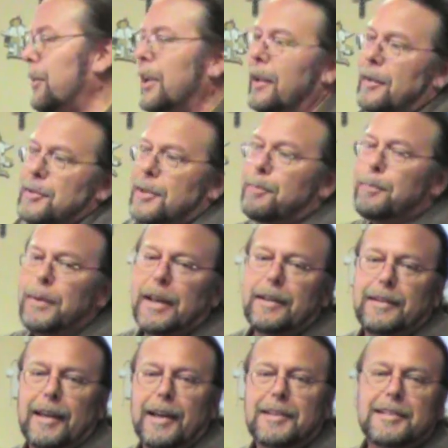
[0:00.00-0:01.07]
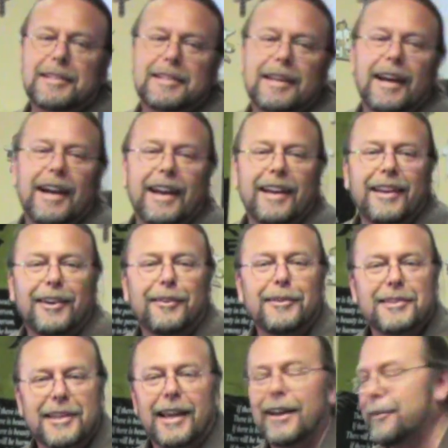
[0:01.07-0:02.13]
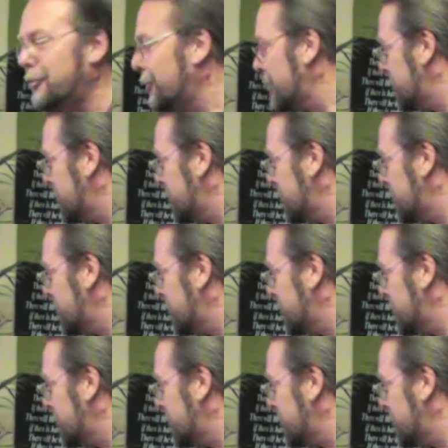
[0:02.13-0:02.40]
I mean, he was a big Texas guy, you know, he's kind